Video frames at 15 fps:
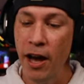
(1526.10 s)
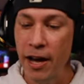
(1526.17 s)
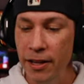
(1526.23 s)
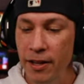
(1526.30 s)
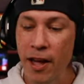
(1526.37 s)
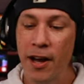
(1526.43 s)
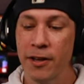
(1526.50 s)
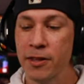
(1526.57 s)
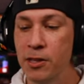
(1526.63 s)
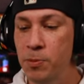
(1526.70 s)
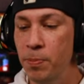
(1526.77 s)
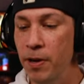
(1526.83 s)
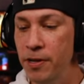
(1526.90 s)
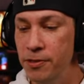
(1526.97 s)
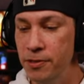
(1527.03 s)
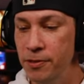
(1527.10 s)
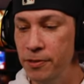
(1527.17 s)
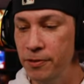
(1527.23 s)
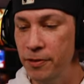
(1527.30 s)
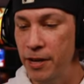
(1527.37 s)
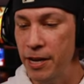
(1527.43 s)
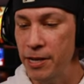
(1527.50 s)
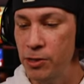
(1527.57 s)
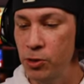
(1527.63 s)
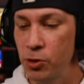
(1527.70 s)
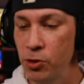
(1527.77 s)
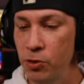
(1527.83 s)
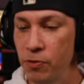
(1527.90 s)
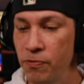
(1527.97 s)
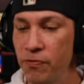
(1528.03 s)
unlock this puzzle and
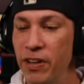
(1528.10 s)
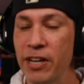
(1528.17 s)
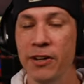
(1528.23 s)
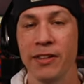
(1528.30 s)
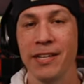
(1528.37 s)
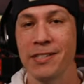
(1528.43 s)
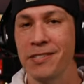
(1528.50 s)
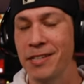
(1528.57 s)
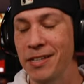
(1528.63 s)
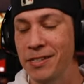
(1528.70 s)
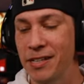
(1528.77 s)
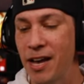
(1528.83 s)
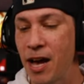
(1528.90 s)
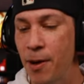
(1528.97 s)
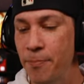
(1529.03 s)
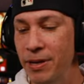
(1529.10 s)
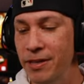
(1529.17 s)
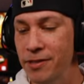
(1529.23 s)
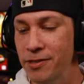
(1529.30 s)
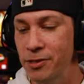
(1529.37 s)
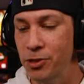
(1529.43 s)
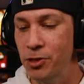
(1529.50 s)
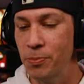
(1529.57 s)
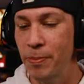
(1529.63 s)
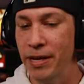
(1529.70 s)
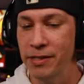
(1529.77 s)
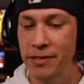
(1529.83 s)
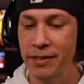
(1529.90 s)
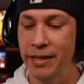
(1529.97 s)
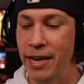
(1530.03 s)
to figure these things out because it just
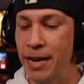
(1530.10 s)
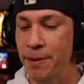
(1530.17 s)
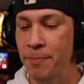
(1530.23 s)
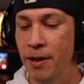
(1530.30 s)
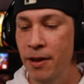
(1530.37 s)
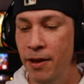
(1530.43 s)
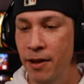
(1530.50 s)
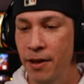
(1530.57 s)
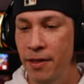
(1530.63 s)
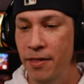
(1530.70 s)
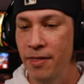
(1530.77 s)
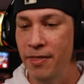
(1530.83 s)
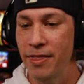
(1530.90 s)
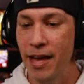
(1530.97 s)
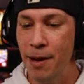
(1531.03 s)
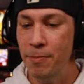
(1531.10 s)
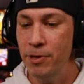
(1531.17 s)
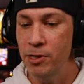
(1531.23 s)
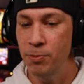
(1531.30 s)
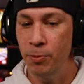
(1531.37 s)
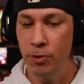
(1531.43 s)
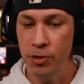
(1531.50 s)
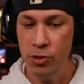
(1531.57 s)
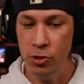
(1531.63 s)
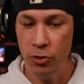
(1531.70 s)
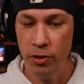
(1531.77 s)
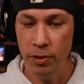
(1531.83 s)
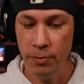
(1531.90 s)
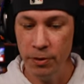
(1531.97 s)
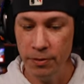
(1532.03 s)
makes the game that much more
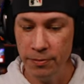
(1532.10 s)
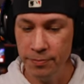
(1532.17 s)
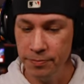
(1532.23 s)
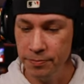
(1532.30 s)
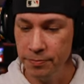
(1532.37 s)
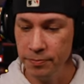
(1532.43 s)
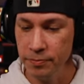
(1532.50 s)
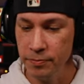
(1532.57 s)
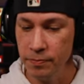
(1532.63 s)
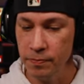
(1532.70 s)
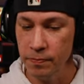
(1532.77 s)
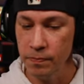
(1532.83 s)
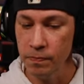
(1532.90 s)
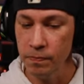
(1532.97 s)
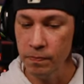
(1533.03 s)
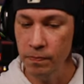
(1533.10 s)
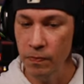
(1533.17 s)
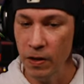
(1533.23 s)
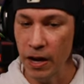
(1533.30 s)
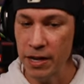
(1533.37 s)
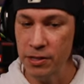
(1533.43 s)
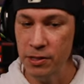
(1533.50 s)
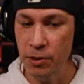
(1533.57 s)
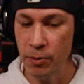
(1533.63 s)
enjoyable. All right,